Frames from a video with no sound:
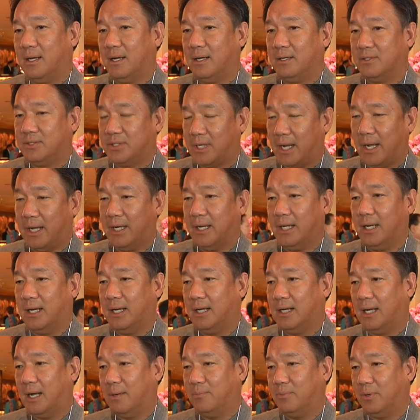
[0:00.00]

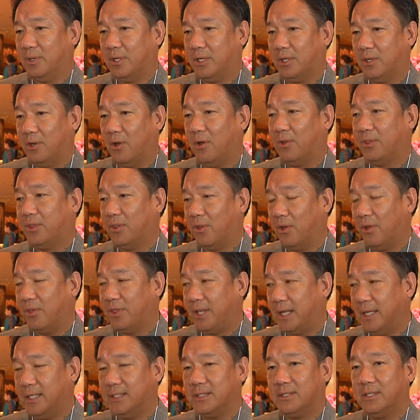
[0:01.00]
China up on the
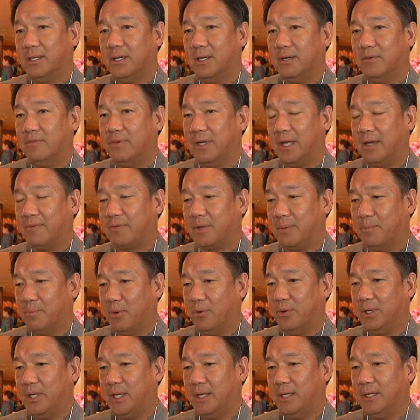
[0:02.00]
northeast. We have
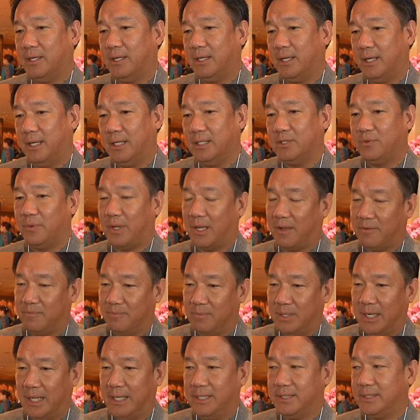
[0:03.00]
Cambodia in the east, we have
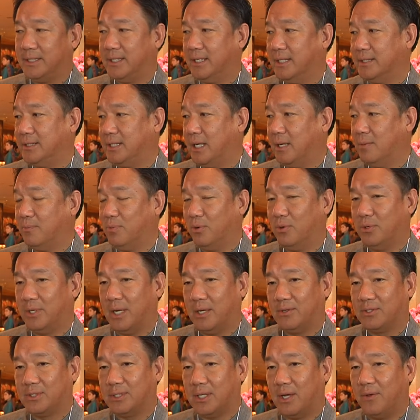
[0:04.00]
Malaysia, Singapore
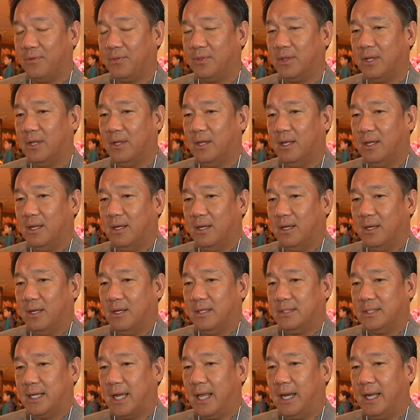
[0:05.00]
down south.
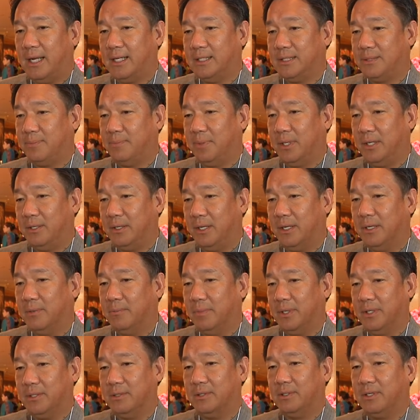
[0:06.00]
Thailand is in the
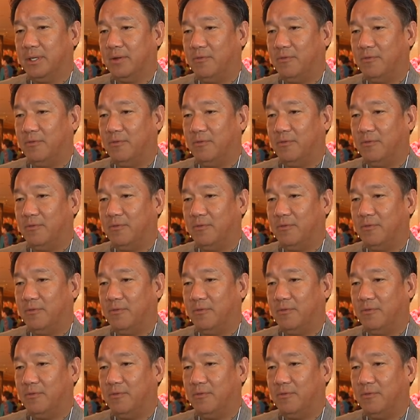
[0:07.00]
middle.